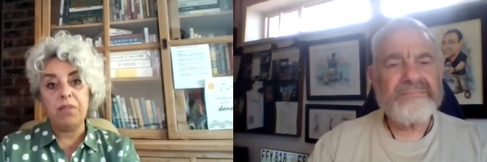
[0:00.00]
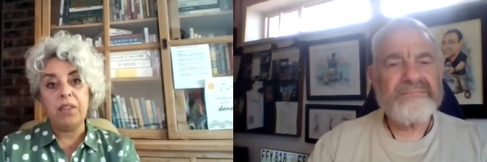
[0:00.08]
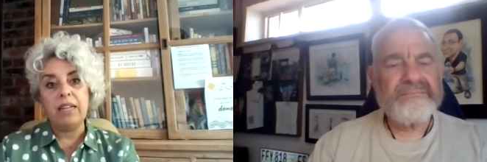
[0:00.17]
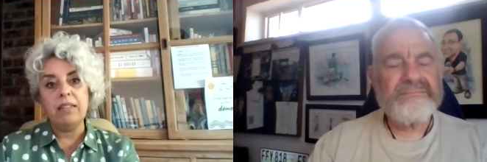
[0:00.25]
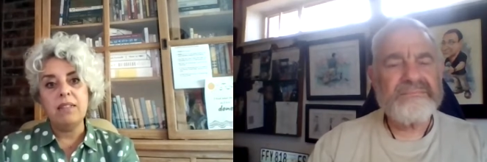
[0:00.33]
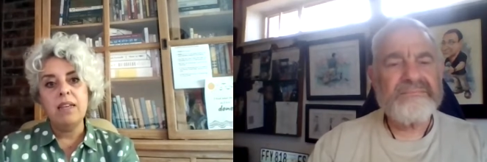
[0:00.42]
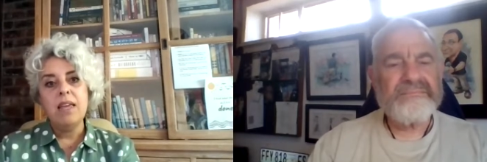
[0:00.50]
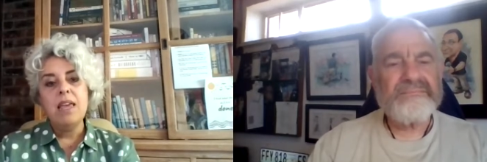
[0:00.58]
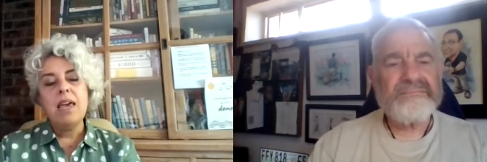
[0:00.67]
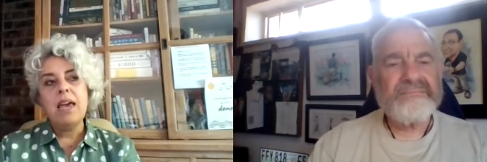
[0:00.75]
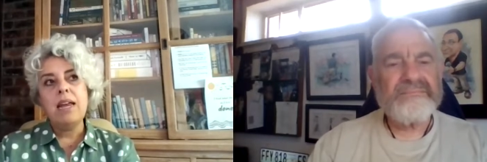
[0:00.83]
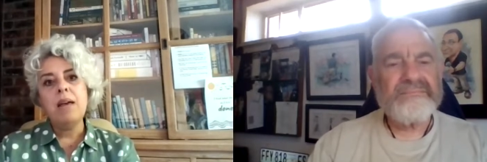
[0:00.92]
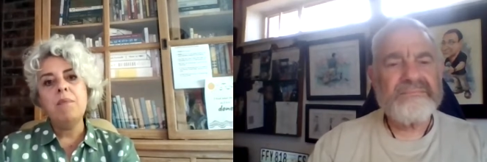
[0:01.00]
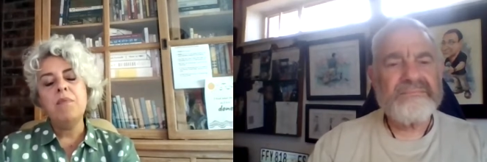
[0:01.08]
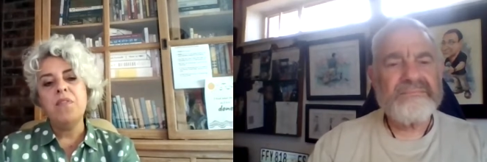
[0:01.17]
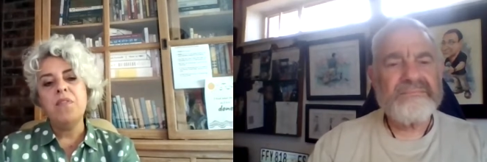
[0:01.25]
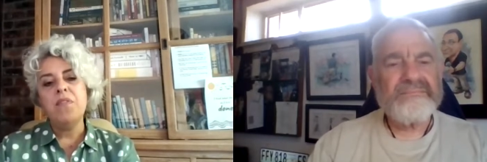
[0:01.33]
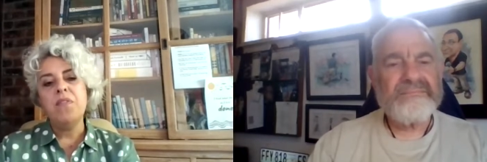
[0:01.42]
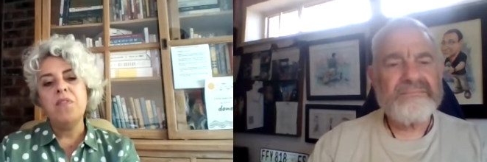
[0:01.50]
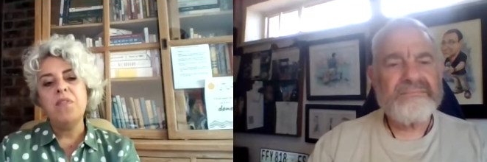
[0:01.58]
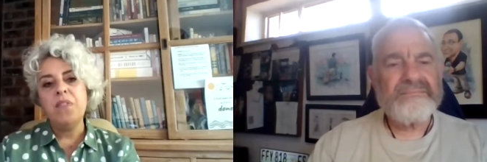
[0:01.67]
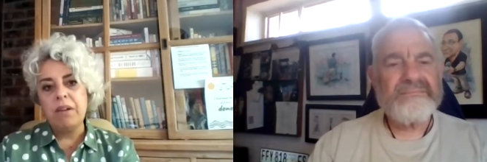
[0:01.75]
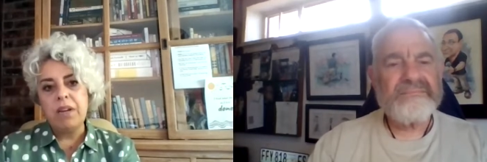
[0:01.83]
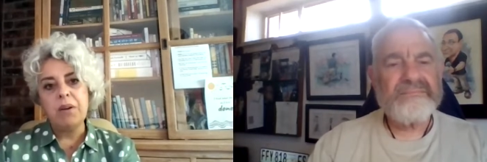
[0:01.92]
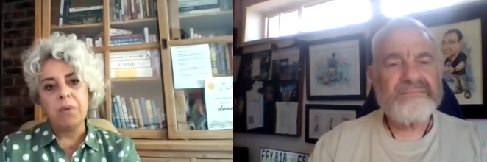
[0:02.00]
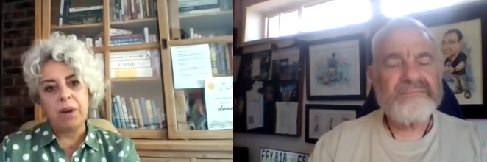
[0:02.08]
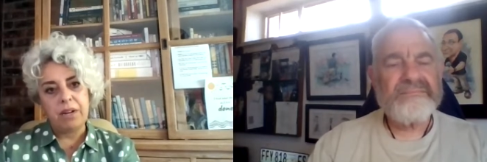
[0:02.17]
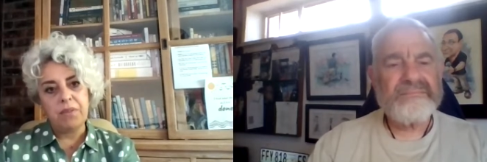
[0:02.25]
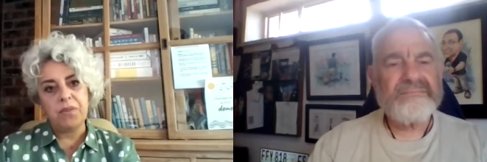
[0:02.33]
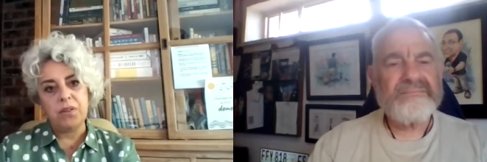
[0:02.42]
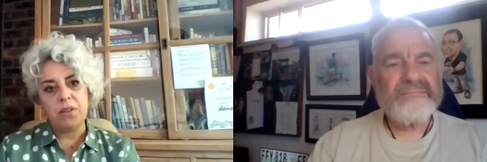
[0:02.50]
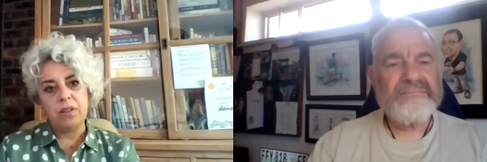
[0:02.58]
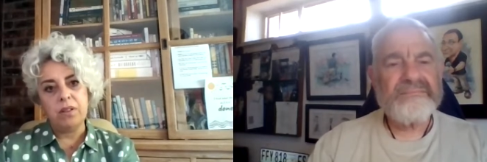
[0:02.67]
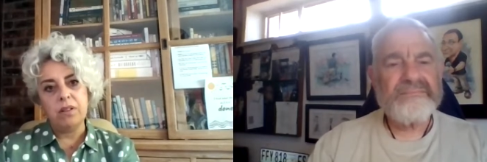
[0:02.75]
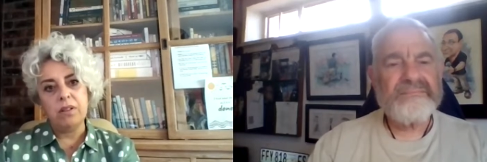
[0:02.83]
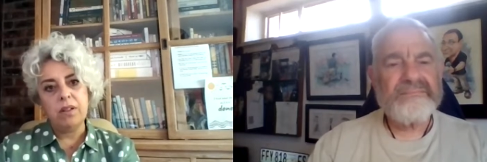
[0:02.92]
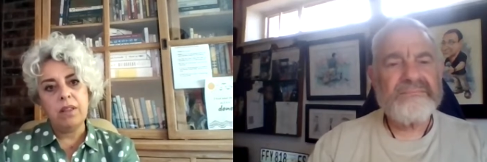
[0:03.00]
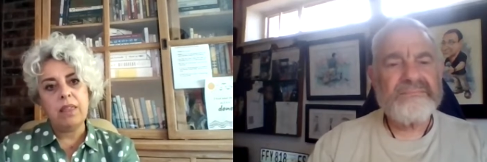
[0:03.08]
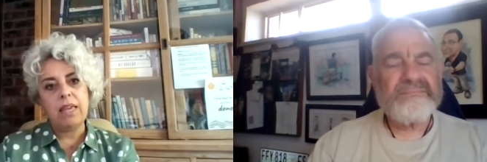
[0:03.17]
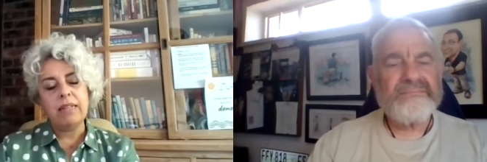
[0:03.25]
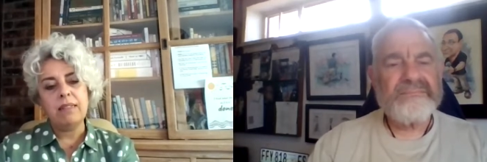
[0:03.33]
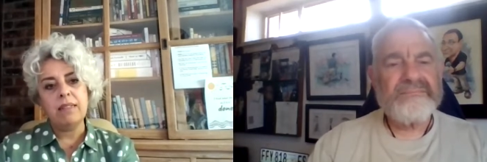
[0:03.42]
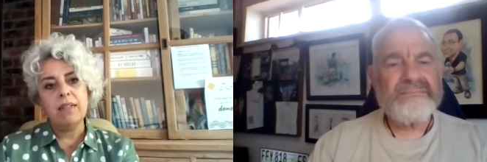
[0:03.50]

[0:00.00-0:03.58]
Speaker 1: that. And I'm very grateful that